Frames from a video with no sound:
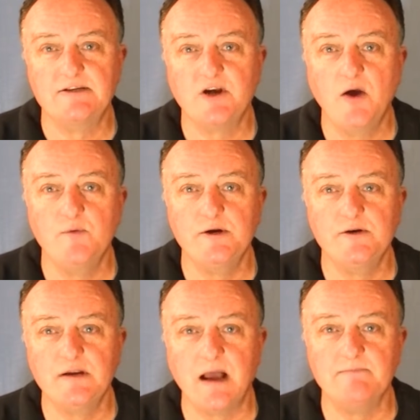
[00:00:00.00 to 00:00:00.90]
I
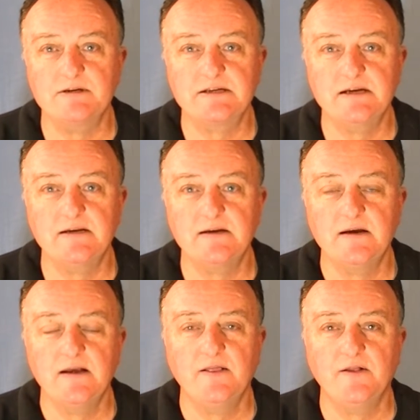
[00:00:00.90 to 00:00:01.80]
would see it,
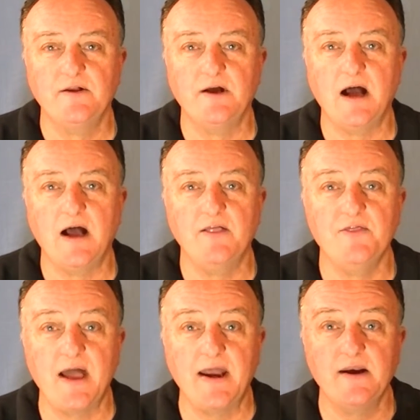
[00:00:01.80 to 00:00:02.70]

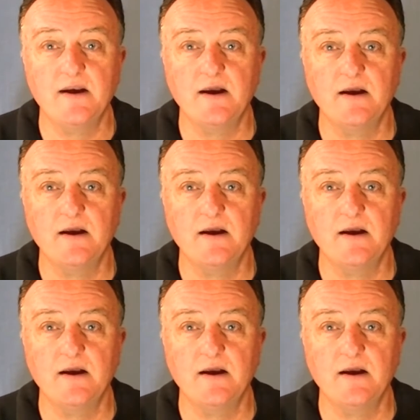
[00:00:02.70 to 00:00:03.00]
that